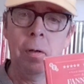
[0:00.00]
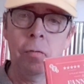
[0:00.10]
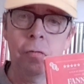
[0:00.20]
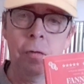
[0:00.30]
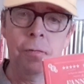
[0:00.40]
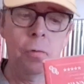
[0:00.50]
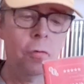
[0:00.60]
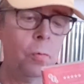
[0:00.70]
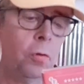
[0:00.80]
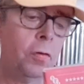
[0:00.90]
I was looking
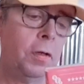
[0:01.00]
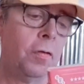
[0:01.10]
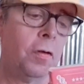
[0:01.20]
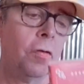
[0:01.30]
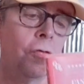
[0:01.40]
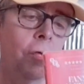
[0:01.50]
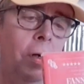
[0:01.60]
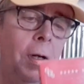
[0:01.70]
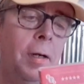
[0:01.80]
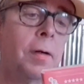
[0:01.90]
forward to watching this, and I stuck
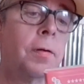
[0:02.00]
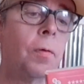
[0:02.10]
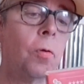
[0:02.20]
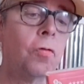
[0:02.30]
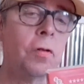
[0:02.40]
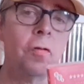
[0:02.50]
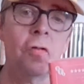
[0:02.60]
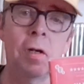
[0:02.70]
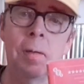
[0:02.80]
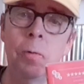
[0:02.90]
it in. I watched it Saturday